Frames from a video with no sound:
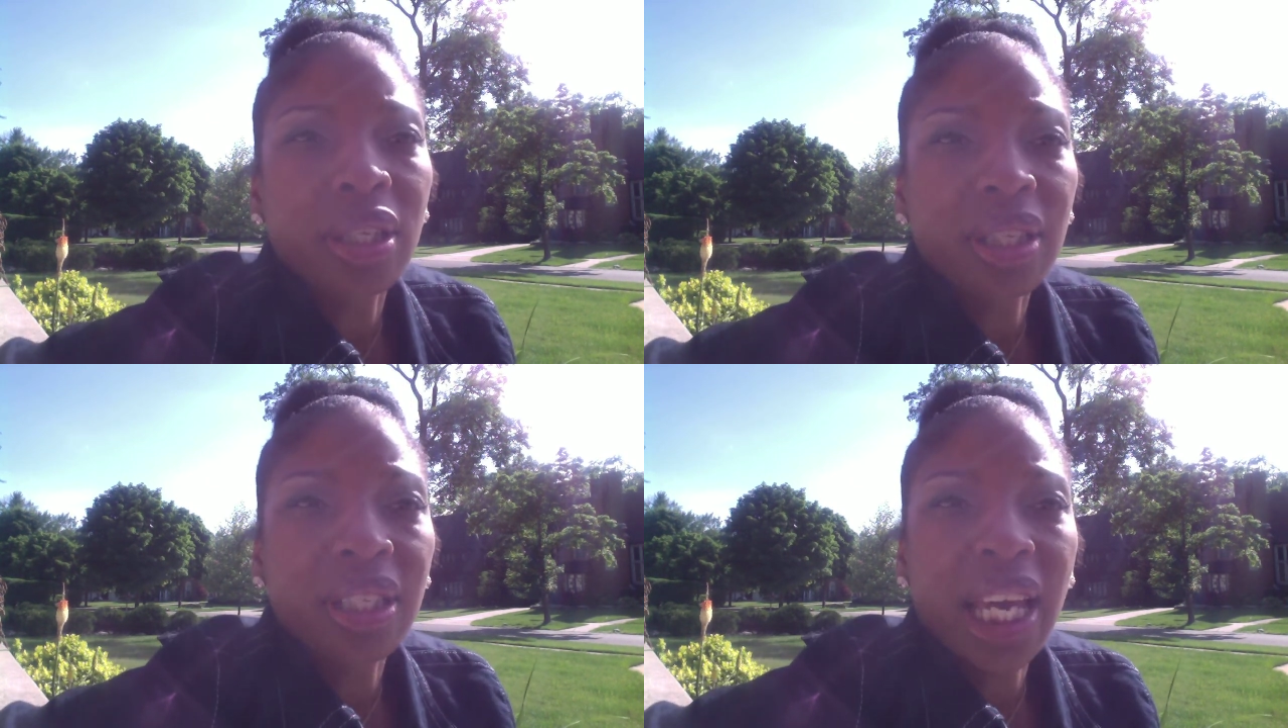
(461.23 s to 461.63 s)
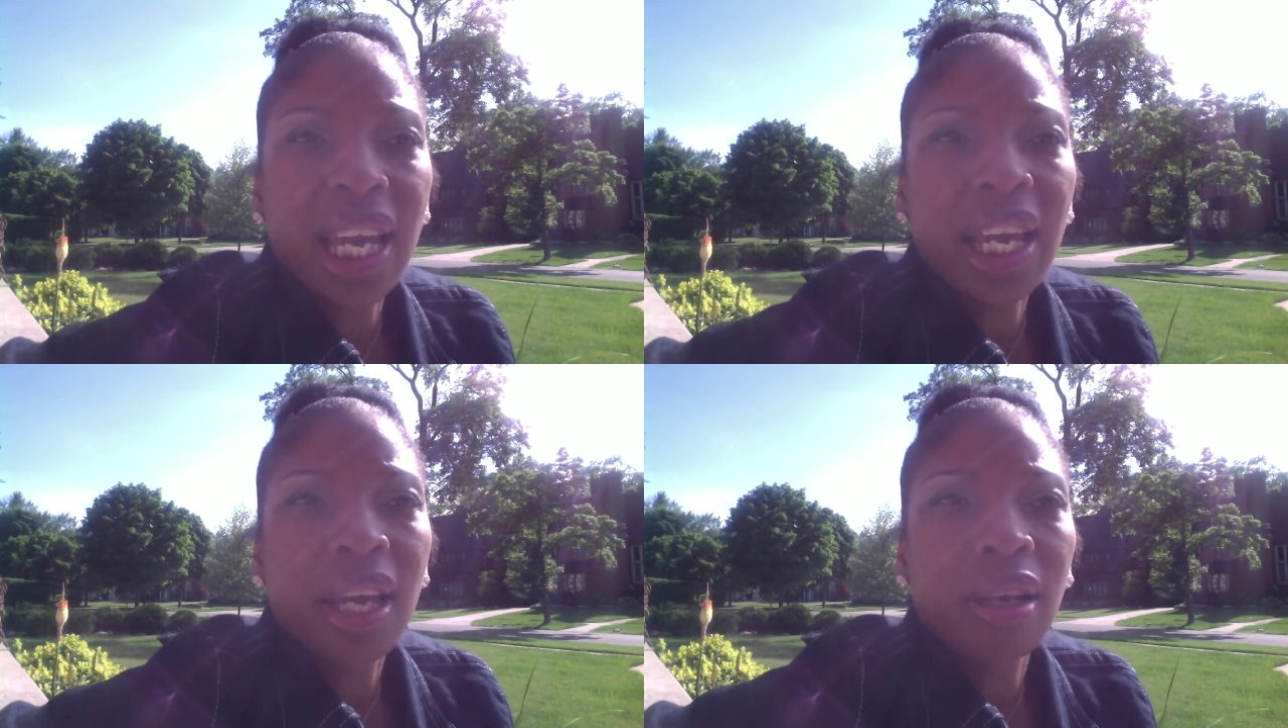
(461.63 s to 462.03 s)

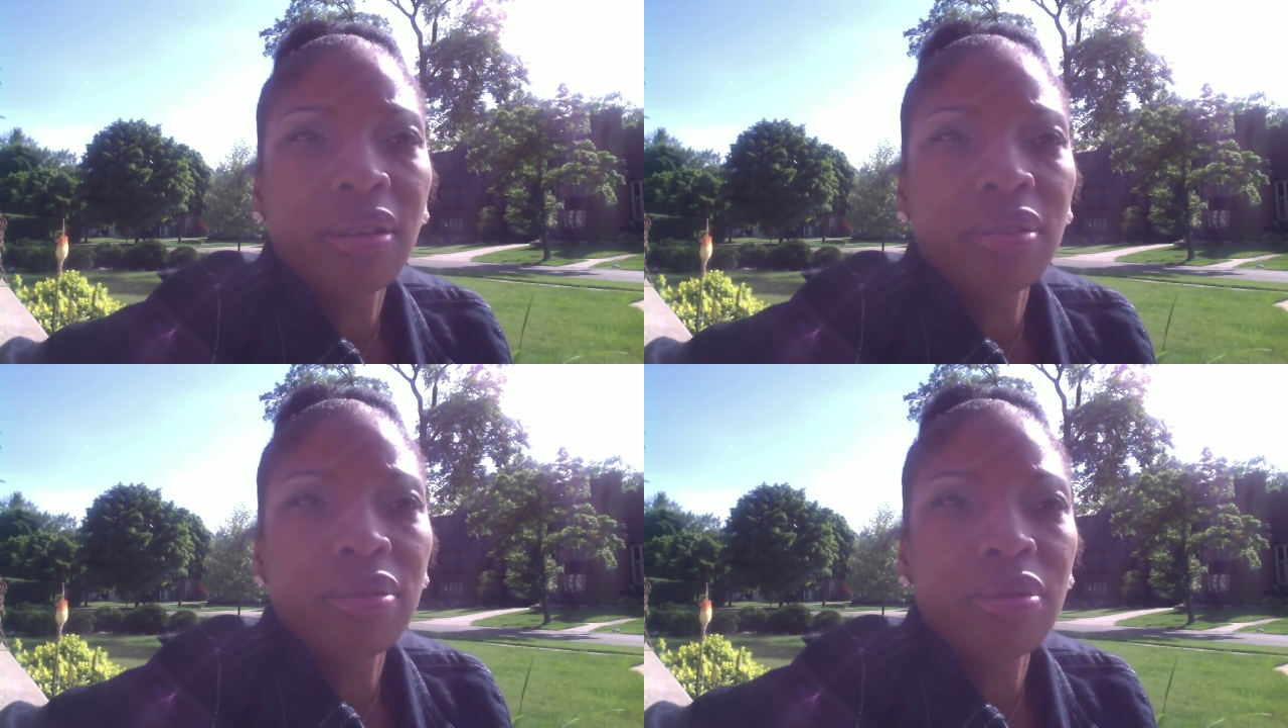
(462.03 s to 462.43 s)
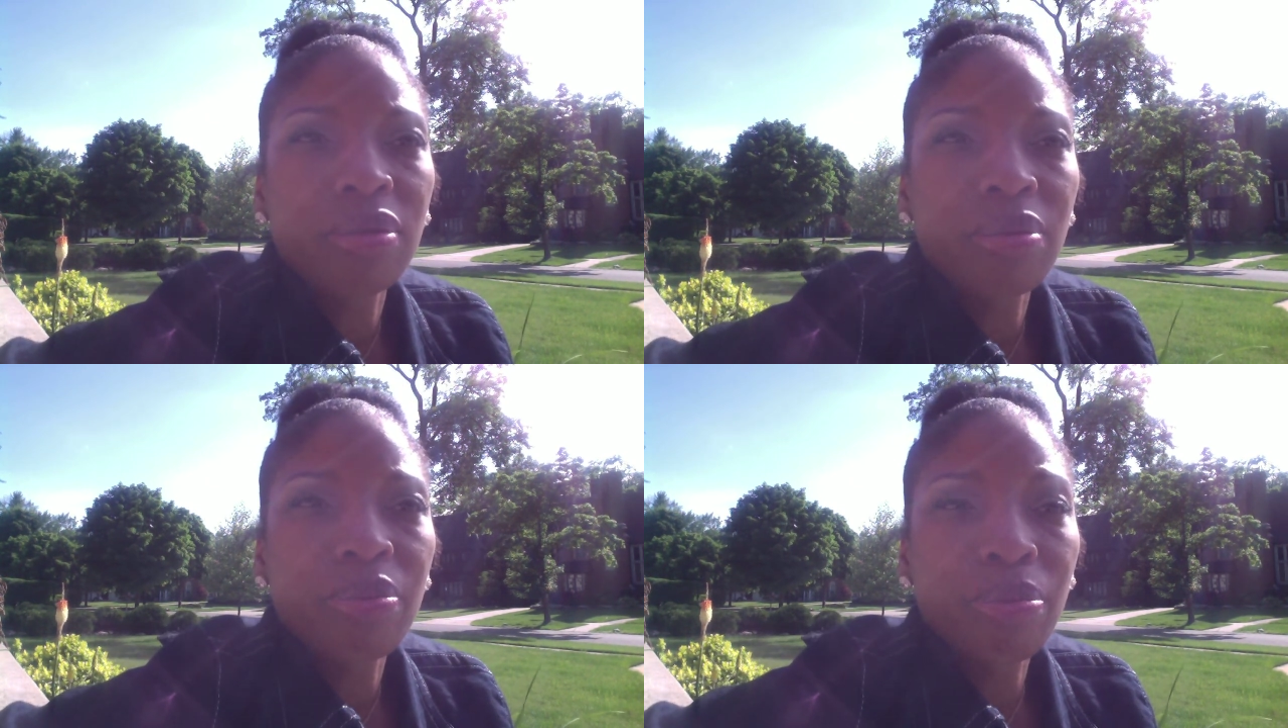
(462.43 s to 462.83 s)
They
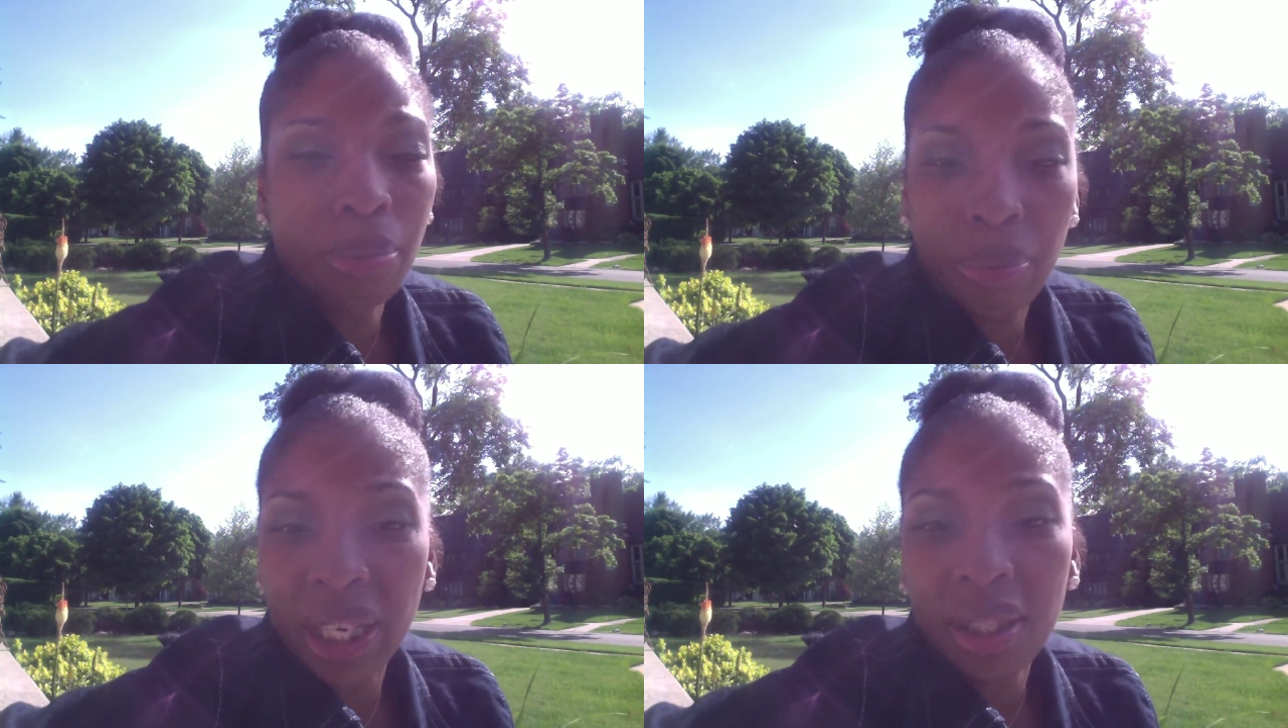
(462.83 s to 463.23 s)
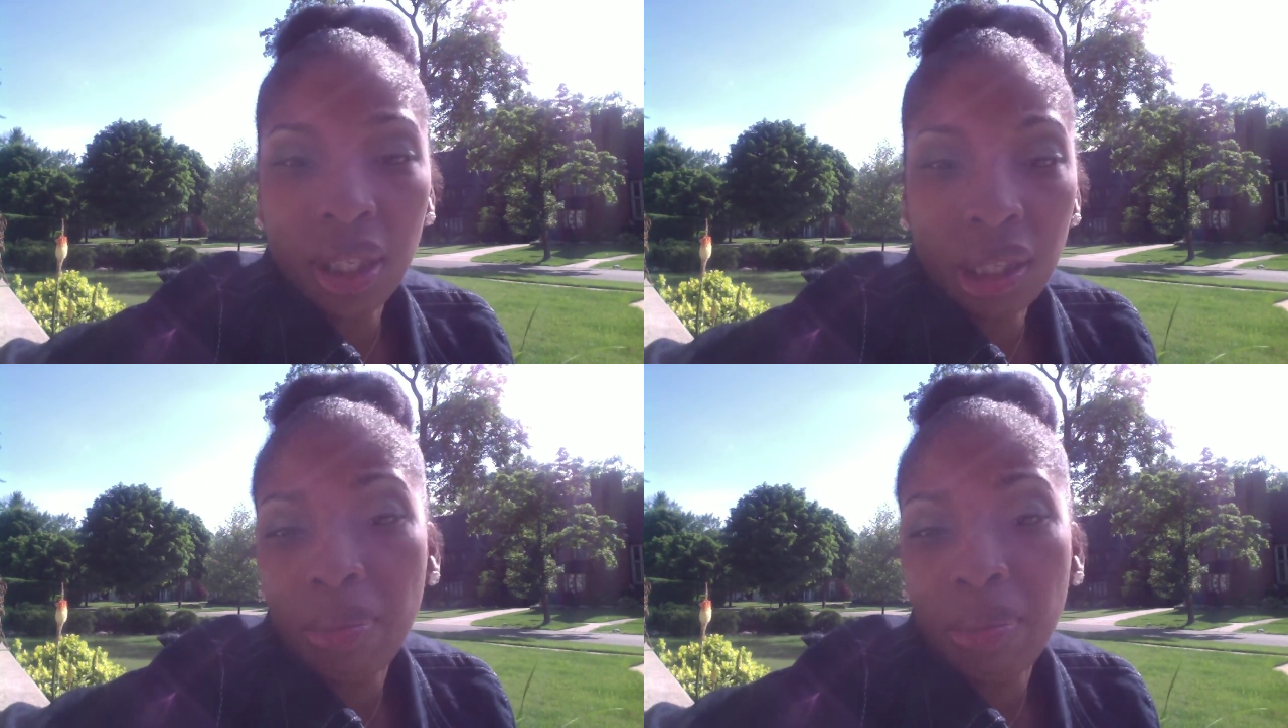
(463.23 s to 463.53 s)
basically